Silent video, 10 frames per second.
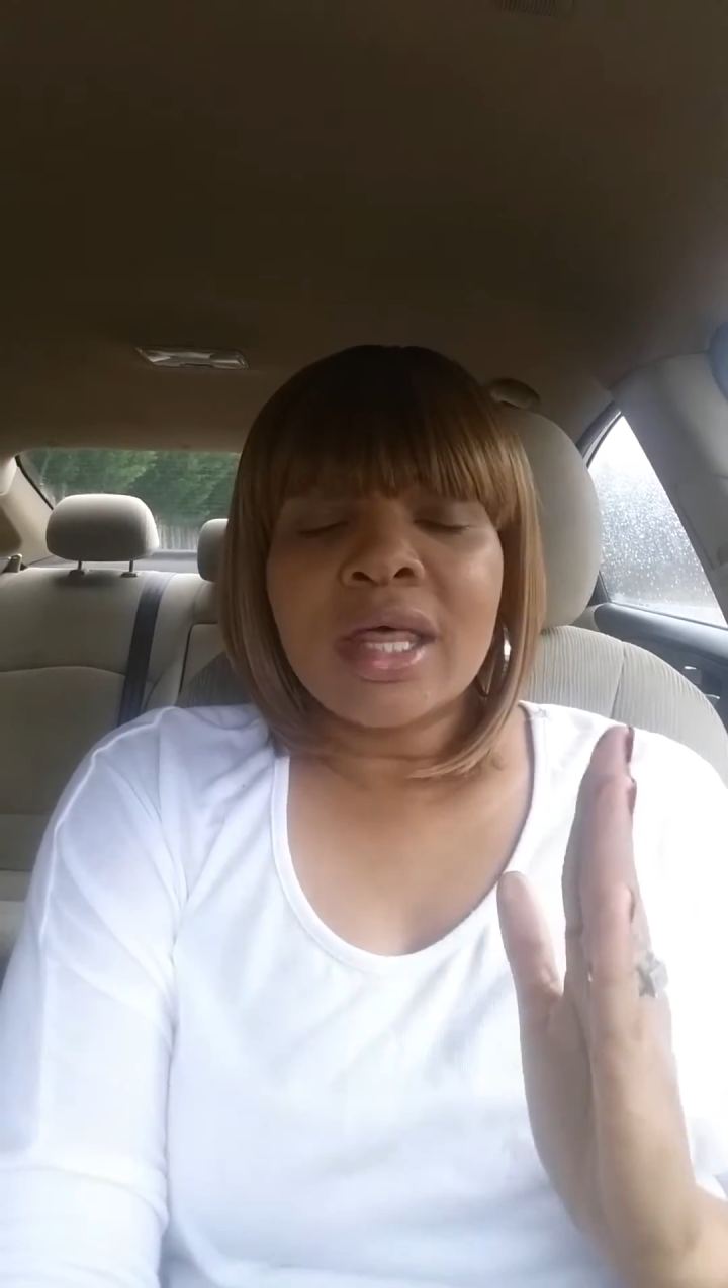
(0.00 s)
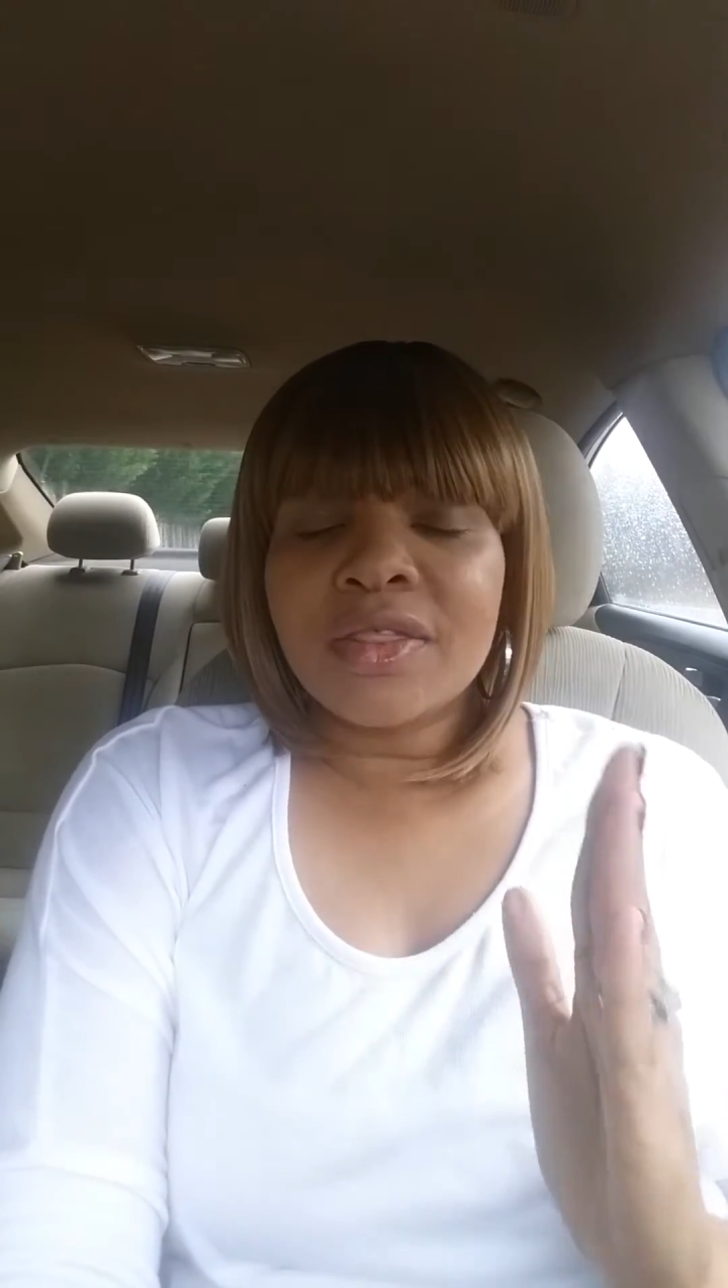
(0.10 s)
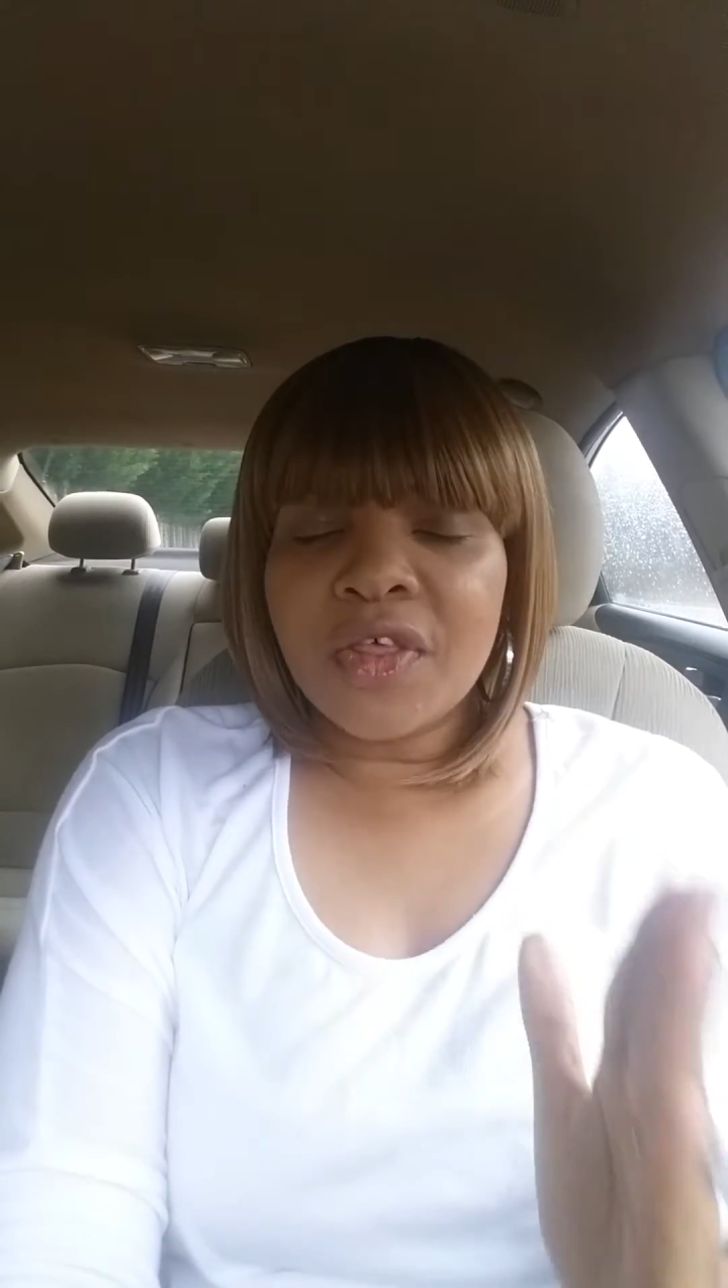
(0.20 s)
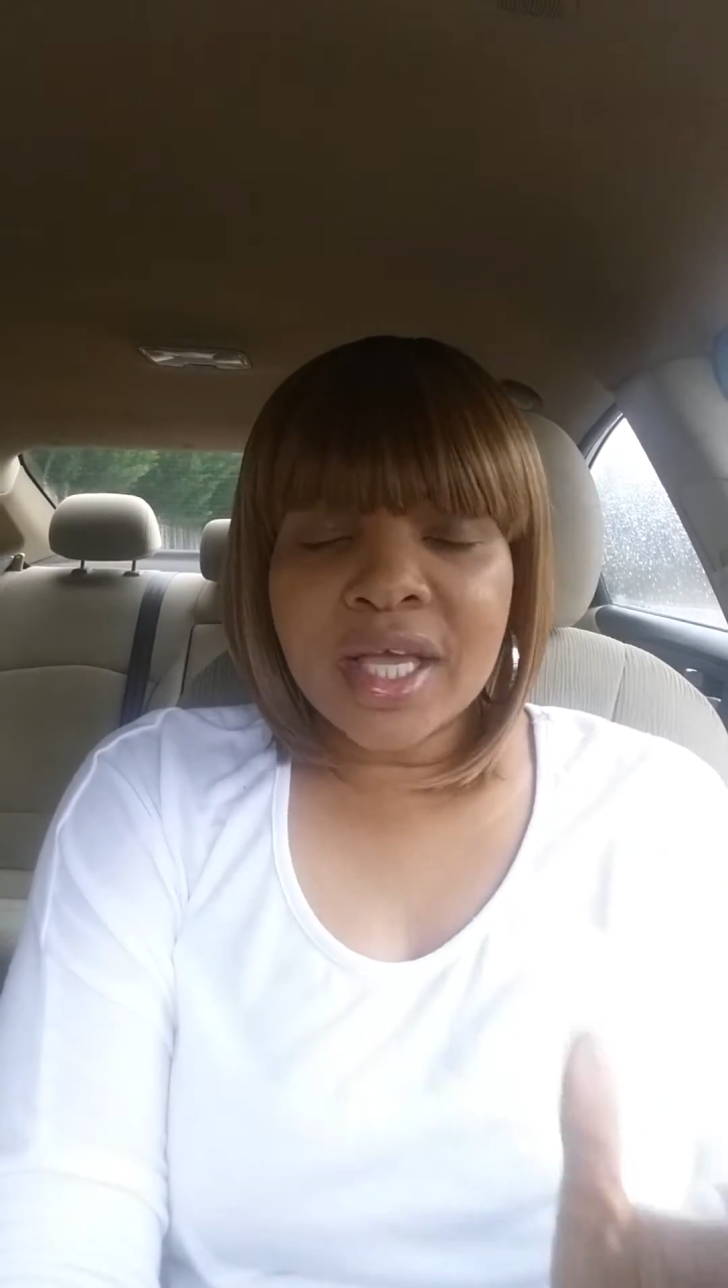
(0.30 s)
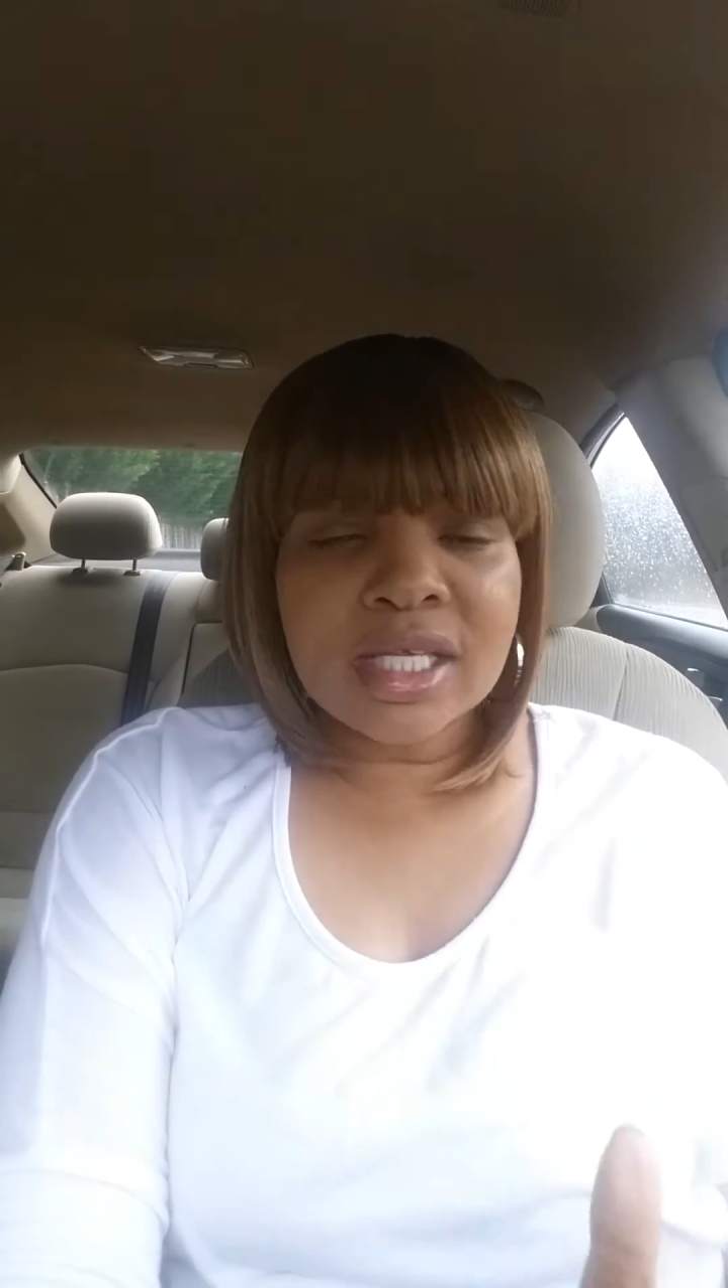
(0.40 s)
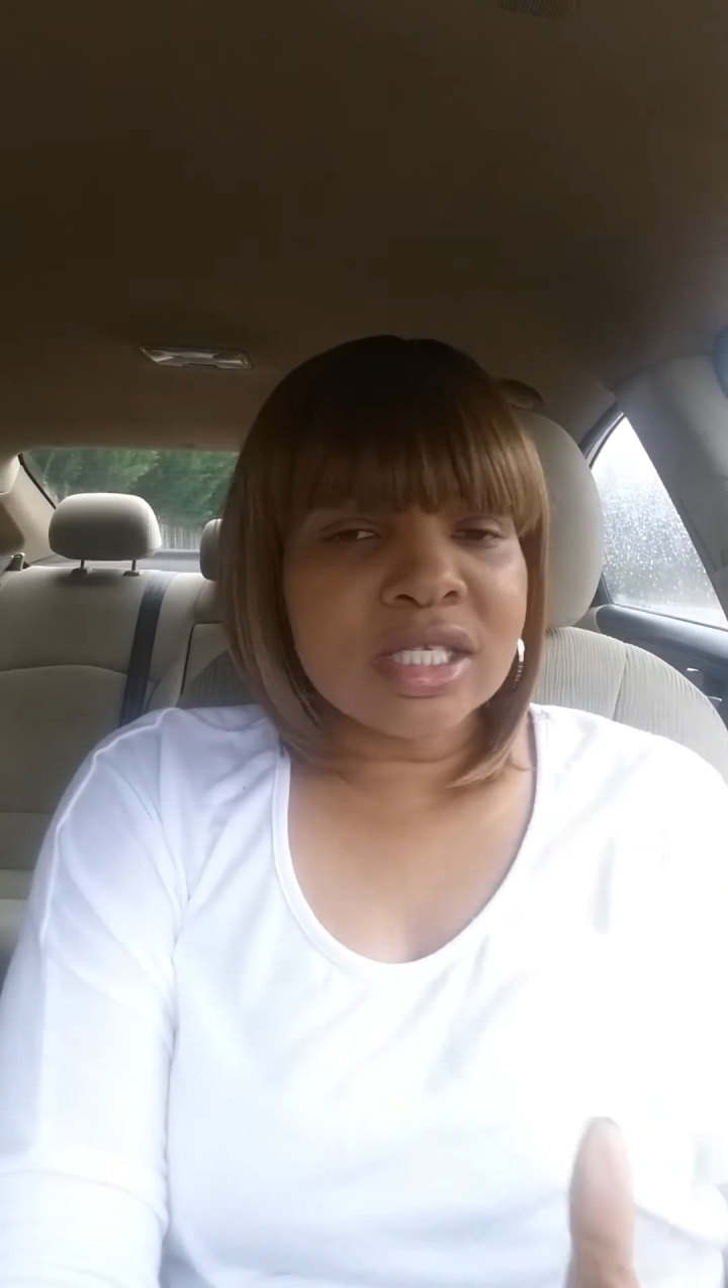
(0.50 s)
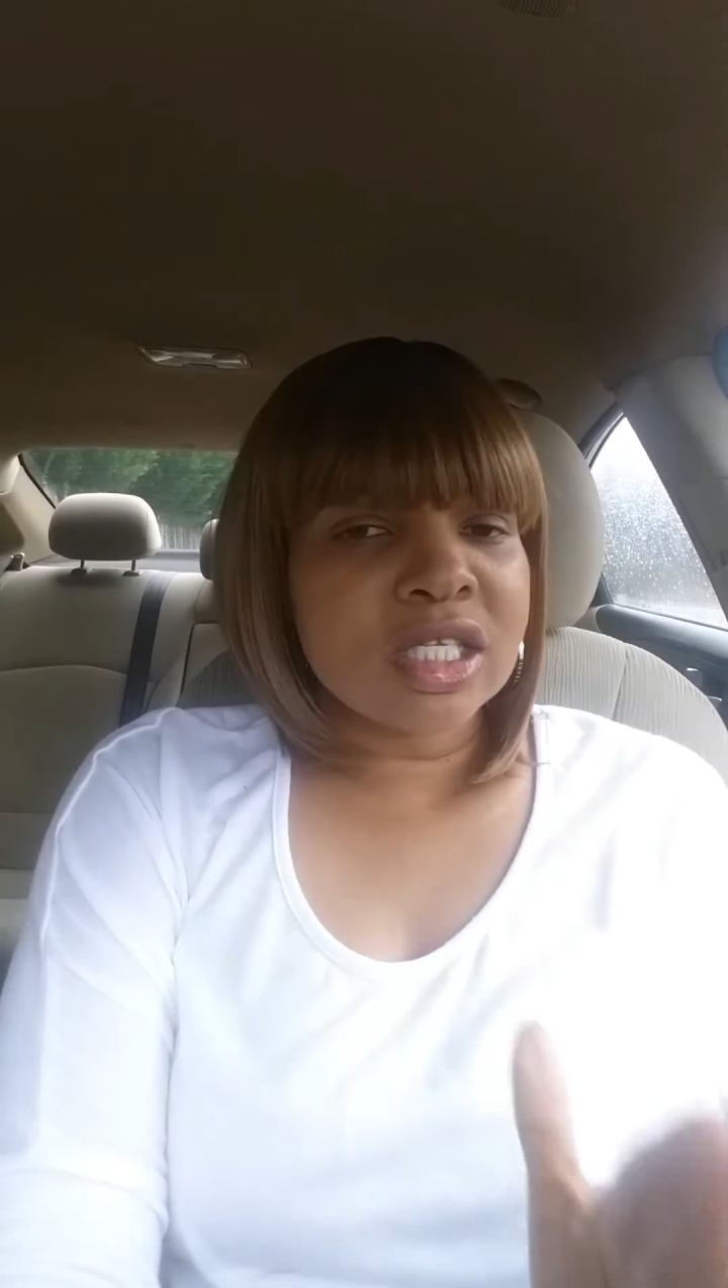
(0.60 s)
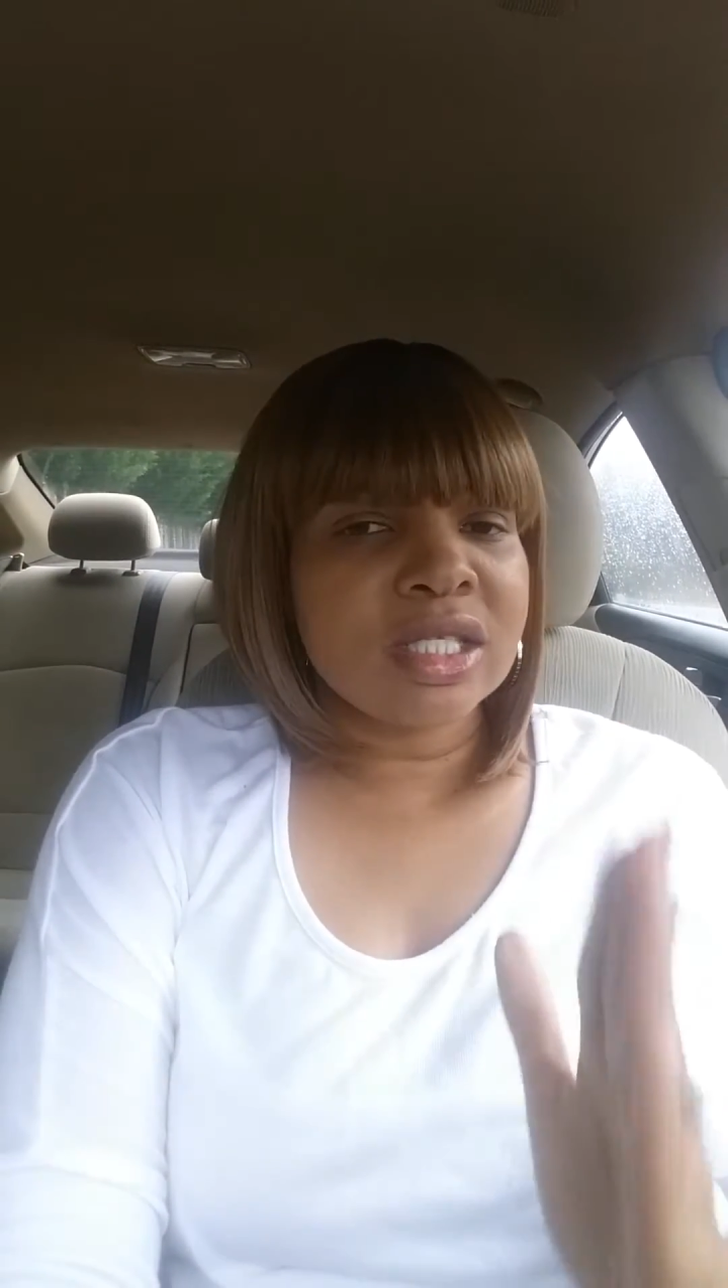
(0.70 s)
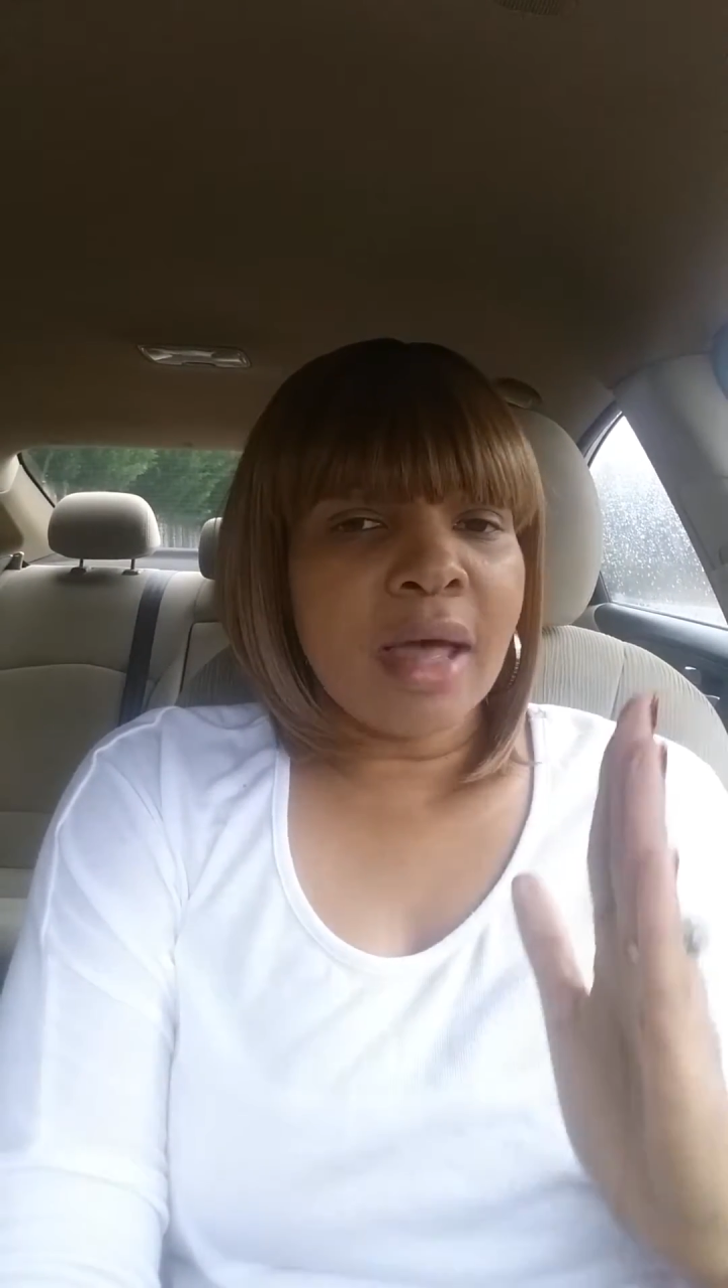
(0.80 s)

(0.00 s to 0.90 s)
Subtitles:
things